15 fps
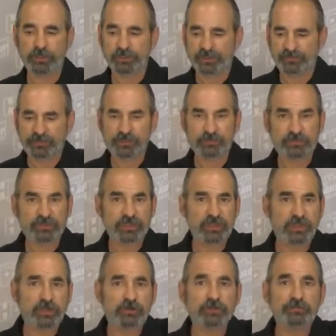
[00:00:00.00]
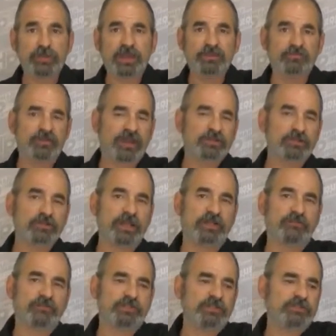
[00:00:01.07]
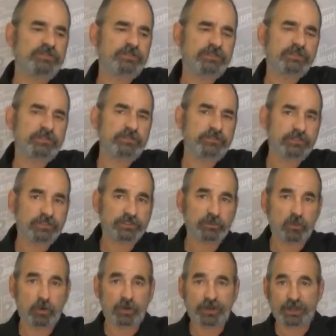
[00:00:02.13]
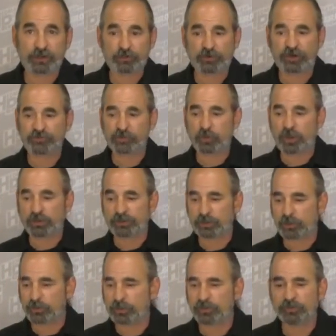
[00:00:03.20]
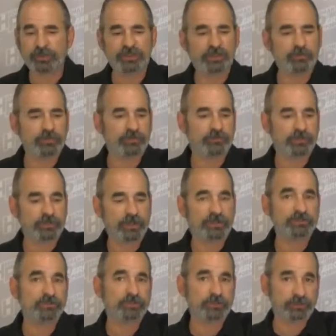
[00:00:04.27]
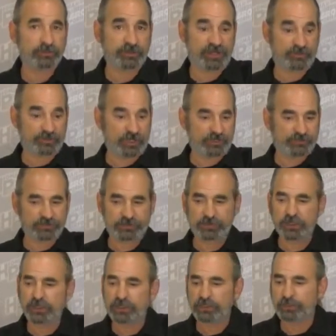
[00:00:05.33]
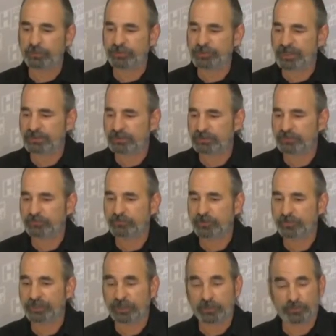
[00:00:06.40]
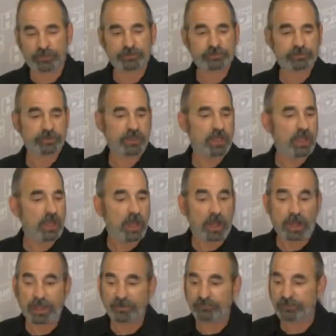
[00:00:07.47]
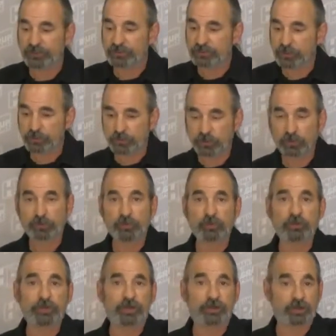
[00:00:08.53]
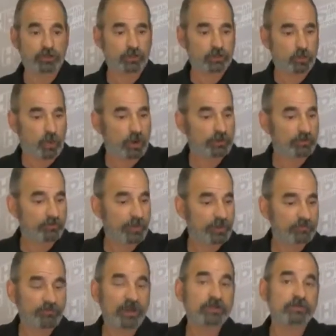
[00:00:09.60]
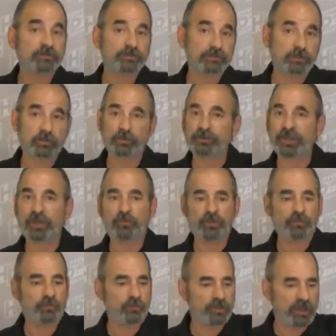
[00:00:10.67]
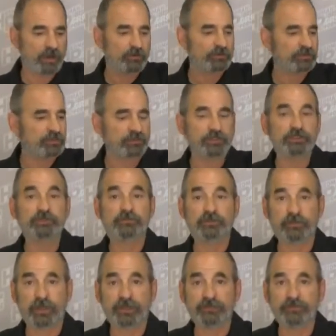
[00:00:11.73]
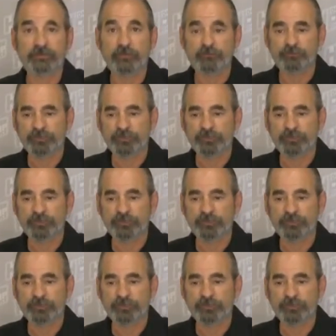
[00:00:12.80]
And everything you see here is manufactured out of T6061 aircraft quality aluminum, and then we give it a nice clear anodizing to protect it from the elements. Everything is so durable and the quality of our manufacturing is so good that we guarantee these for life.